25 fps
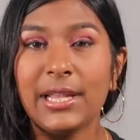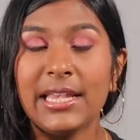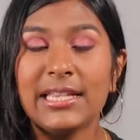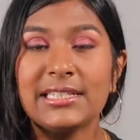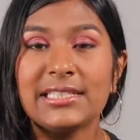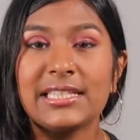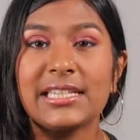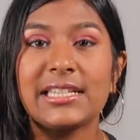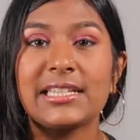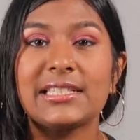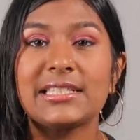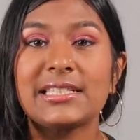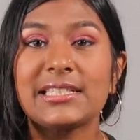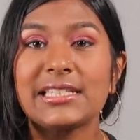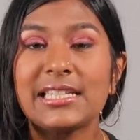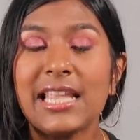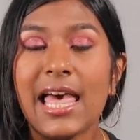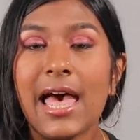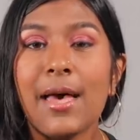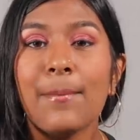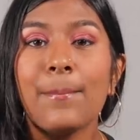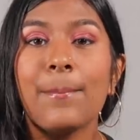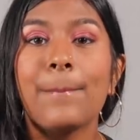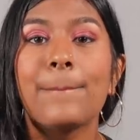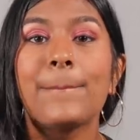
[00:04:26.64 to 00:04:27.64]
place it
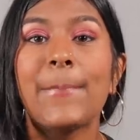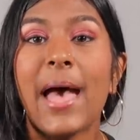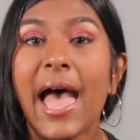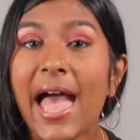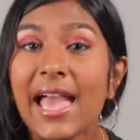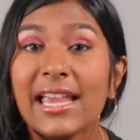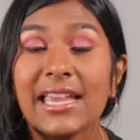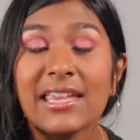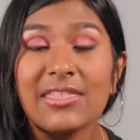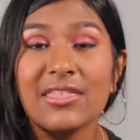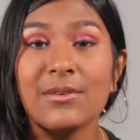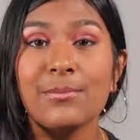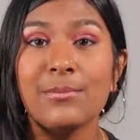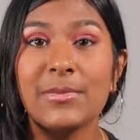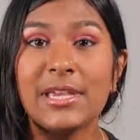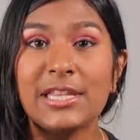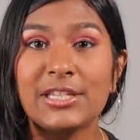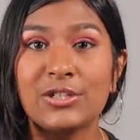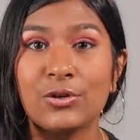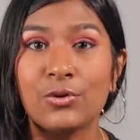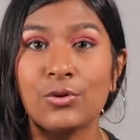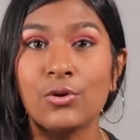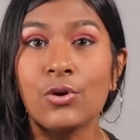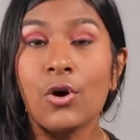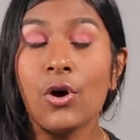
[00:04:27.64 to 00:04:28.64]
slap bang in the
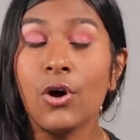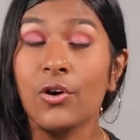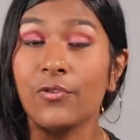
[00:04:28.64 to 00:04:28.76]
middle